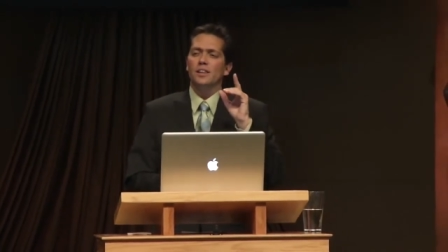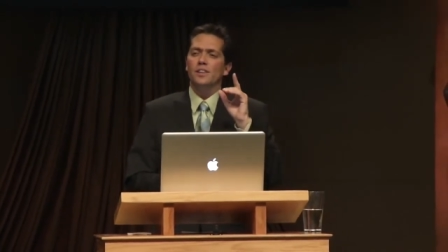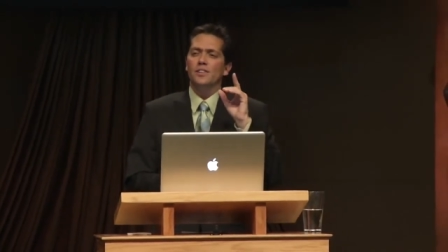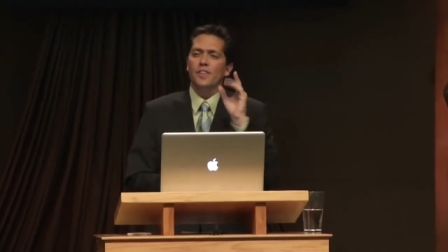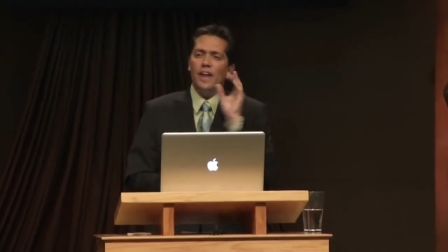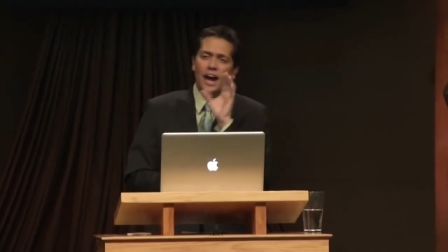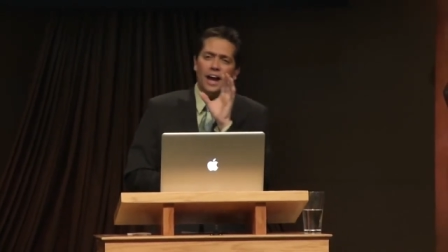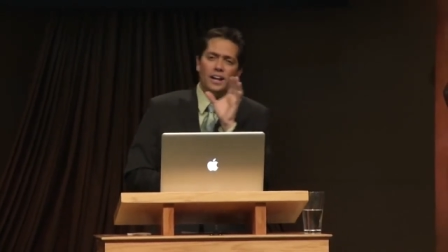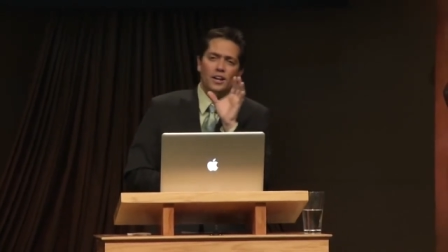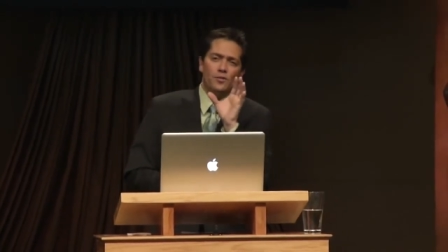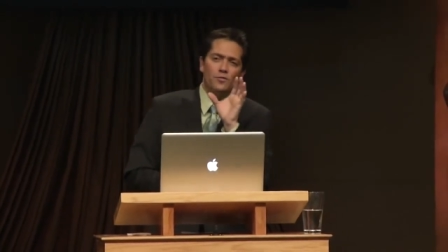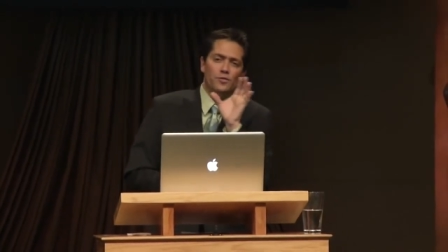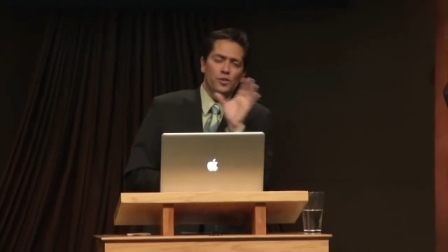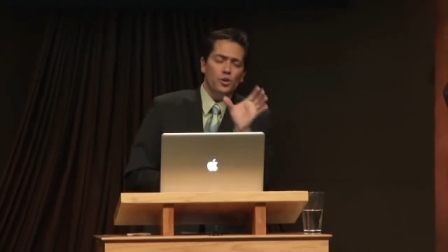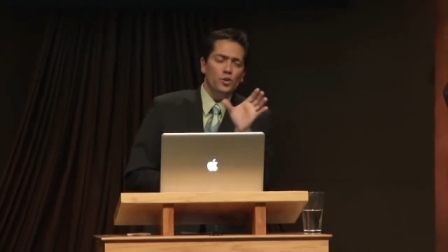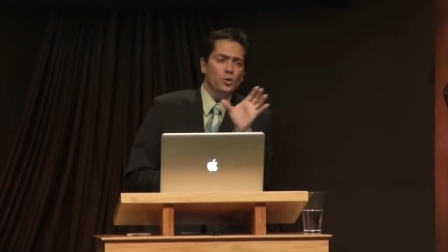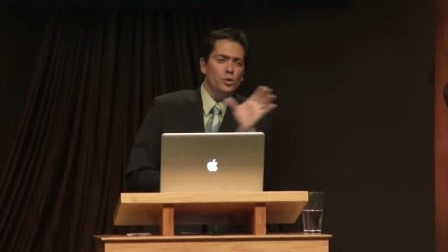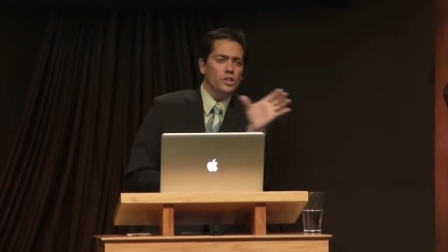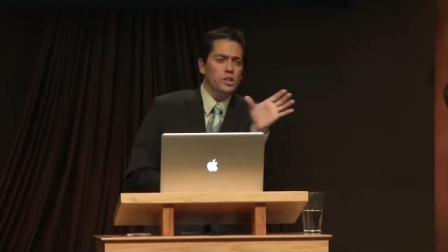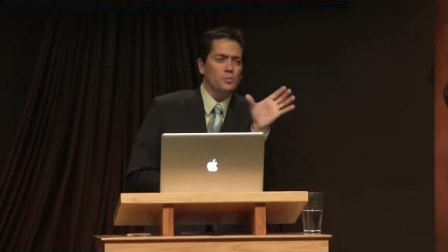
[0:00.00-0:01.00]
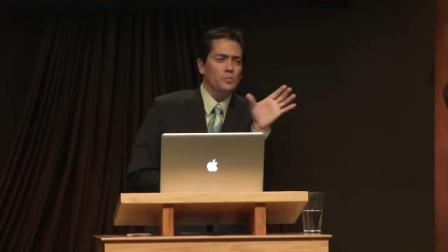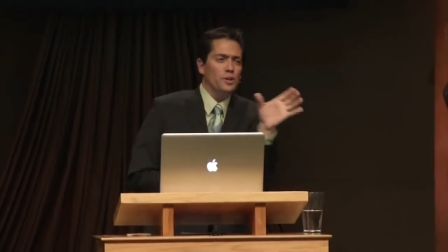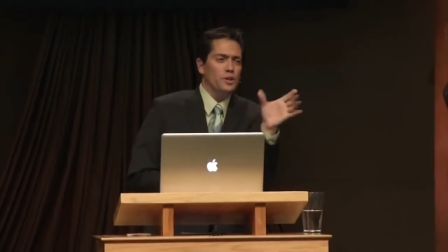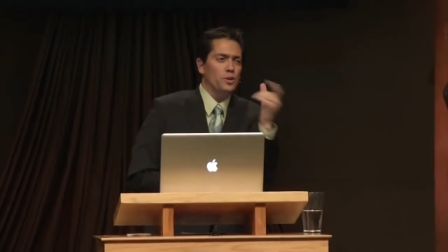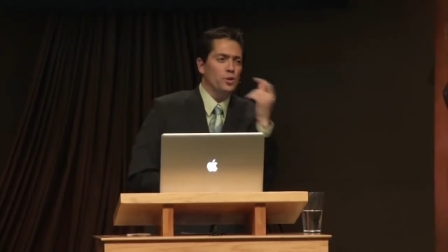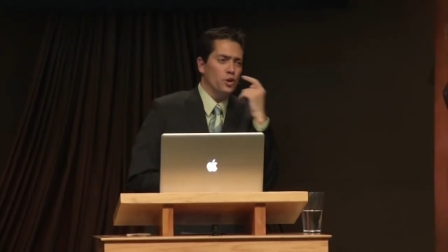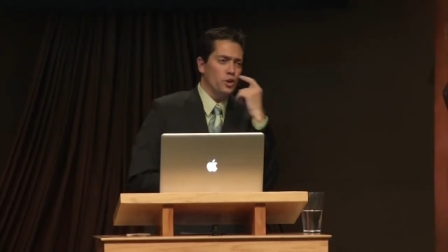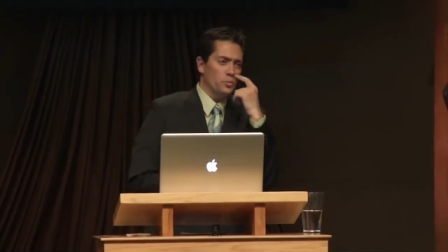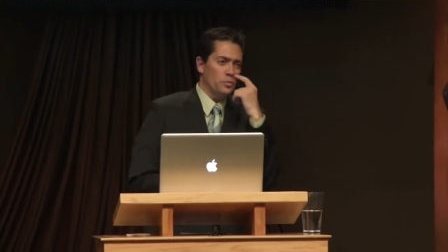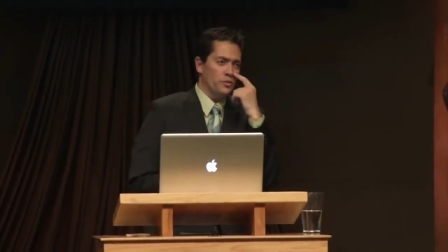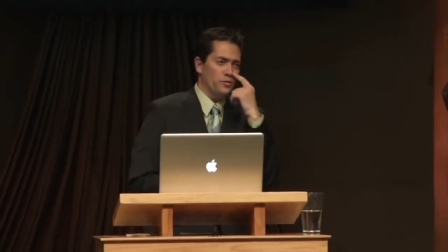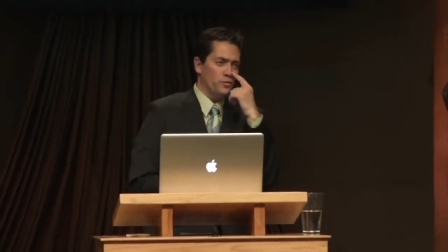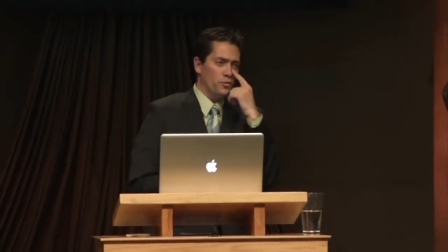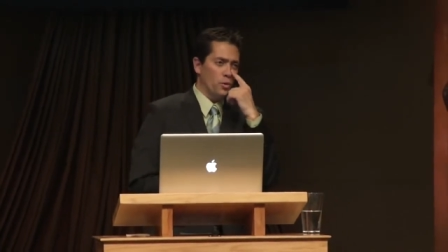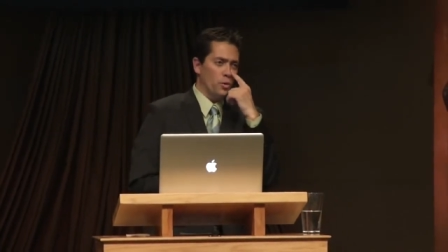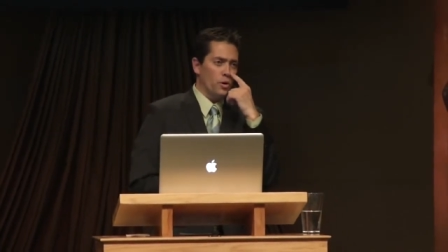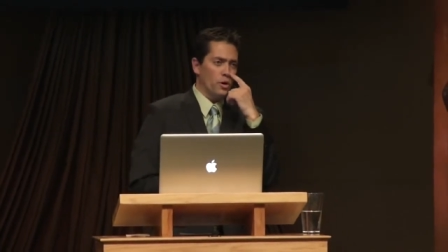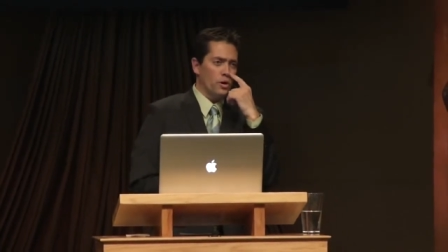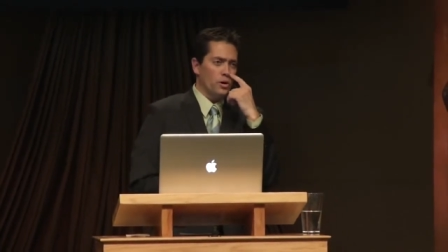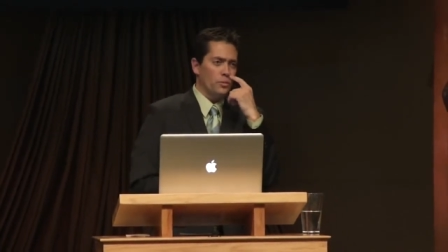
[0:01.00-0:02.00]
that voodoo clip that you heard
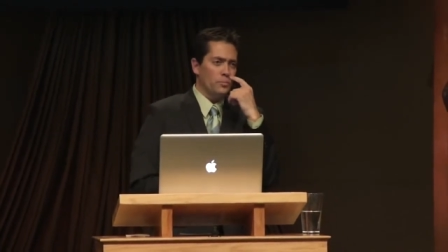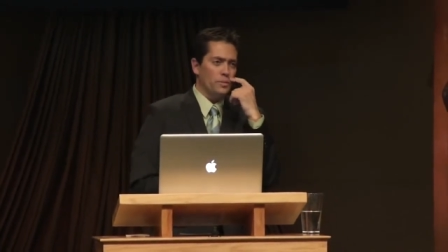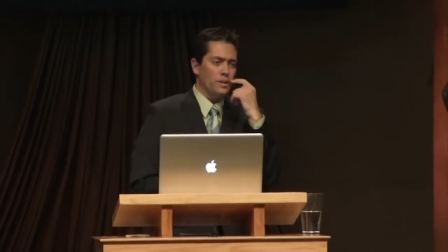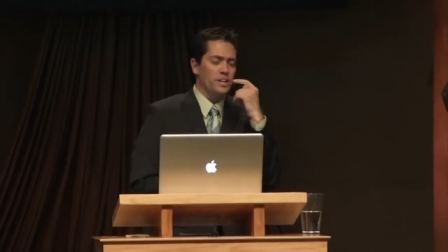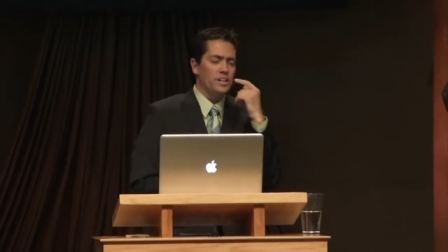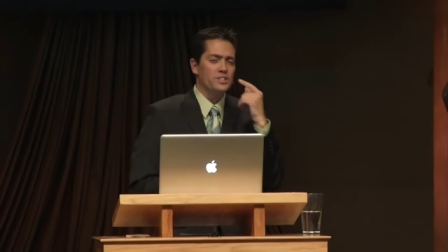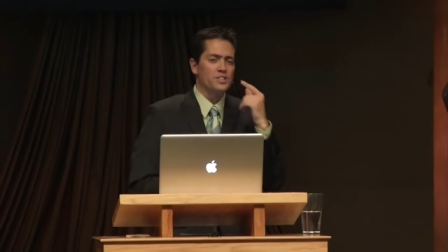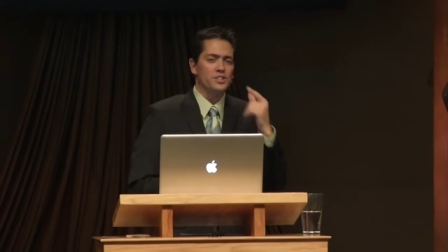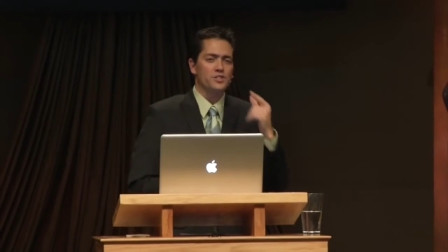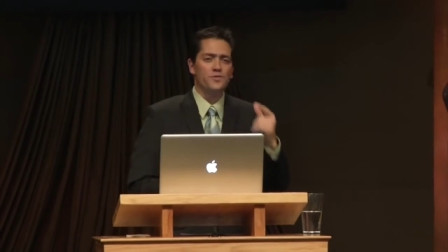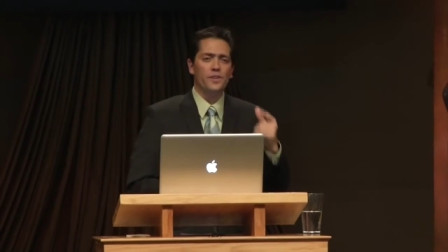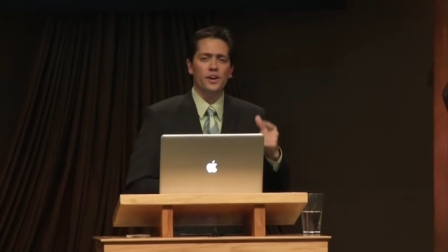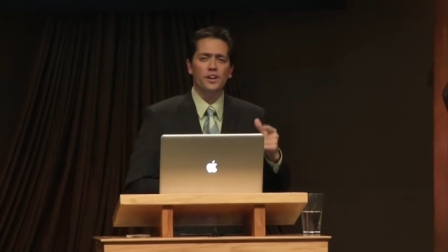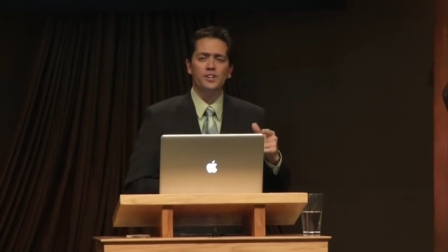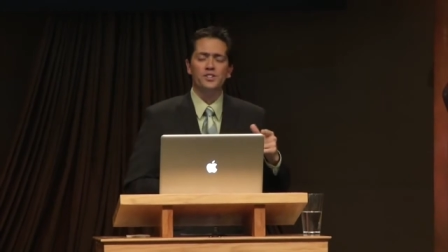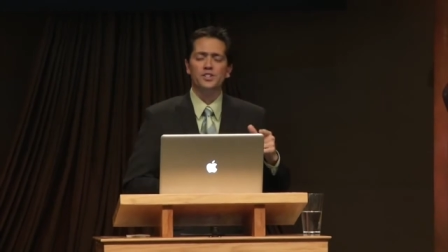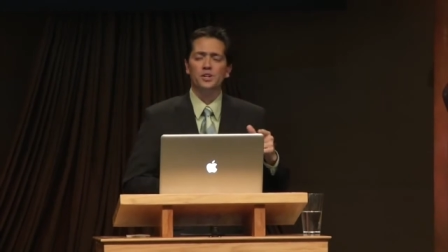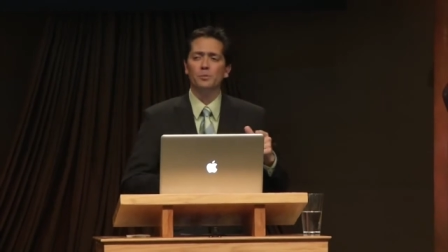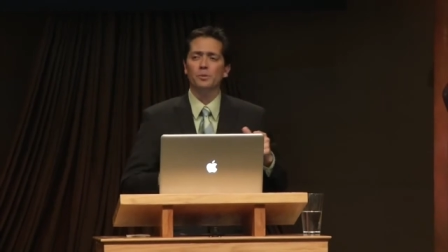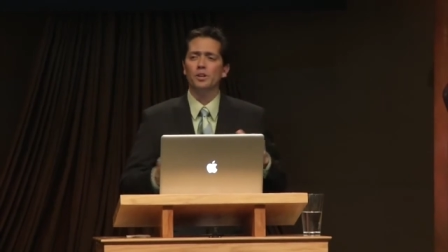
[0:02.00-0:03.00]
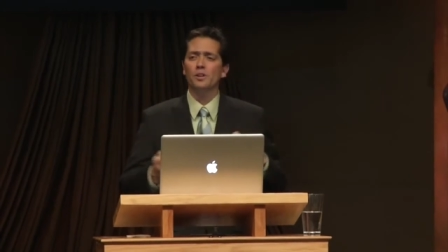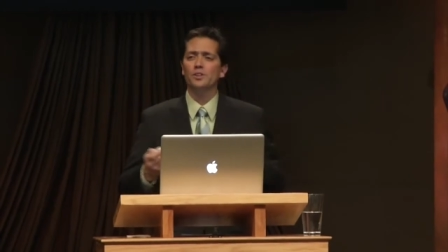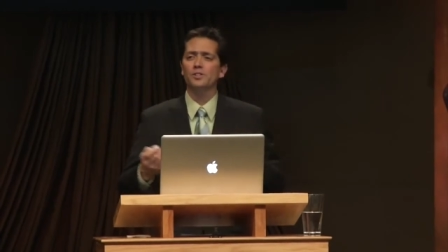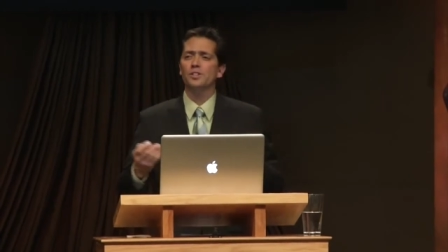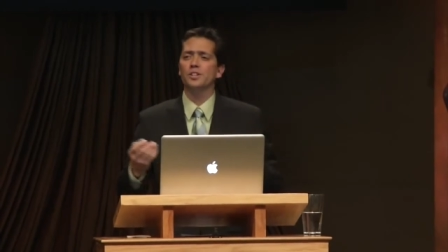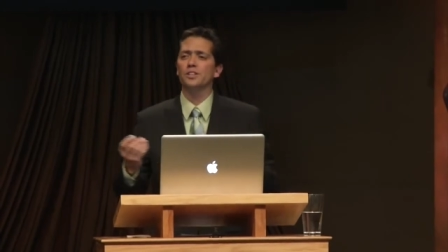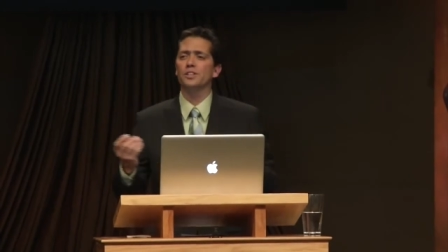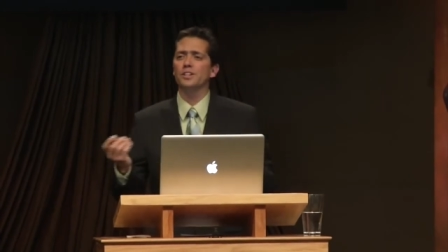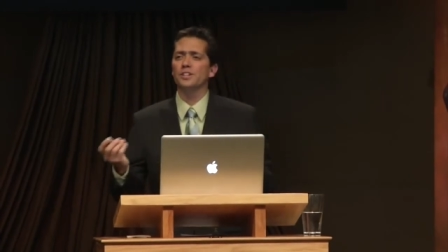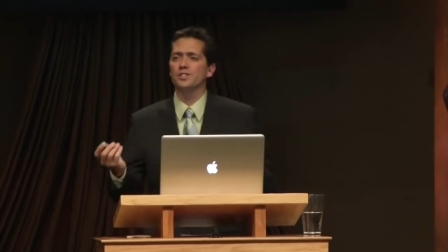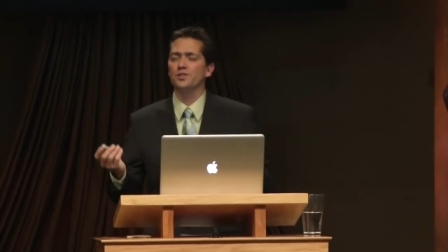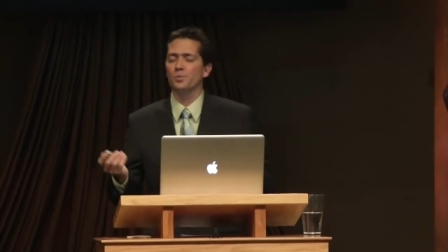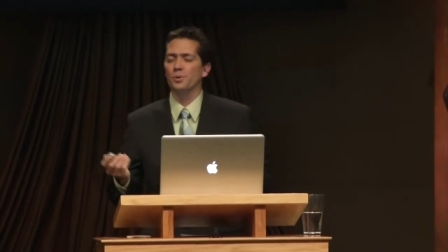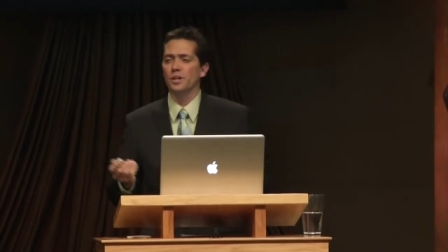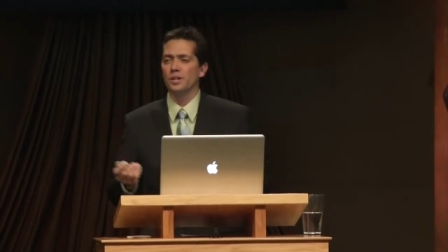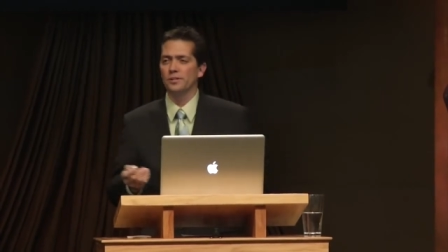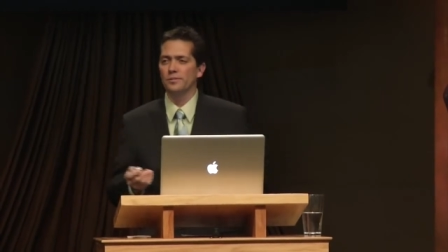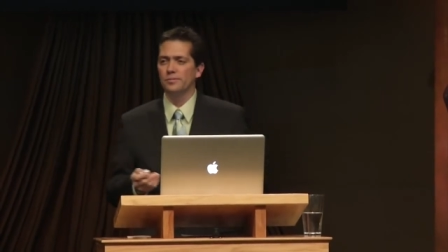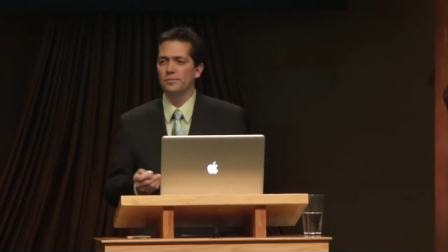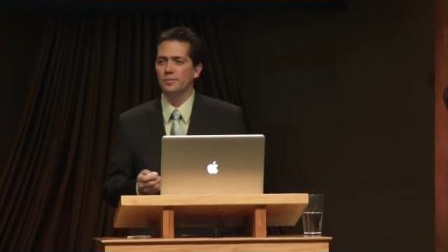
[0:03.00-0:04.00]
before because it's very similar to this
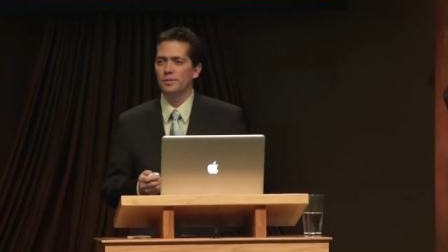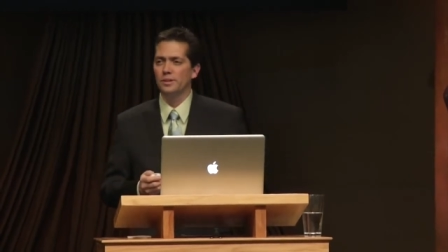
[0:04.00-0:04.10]
one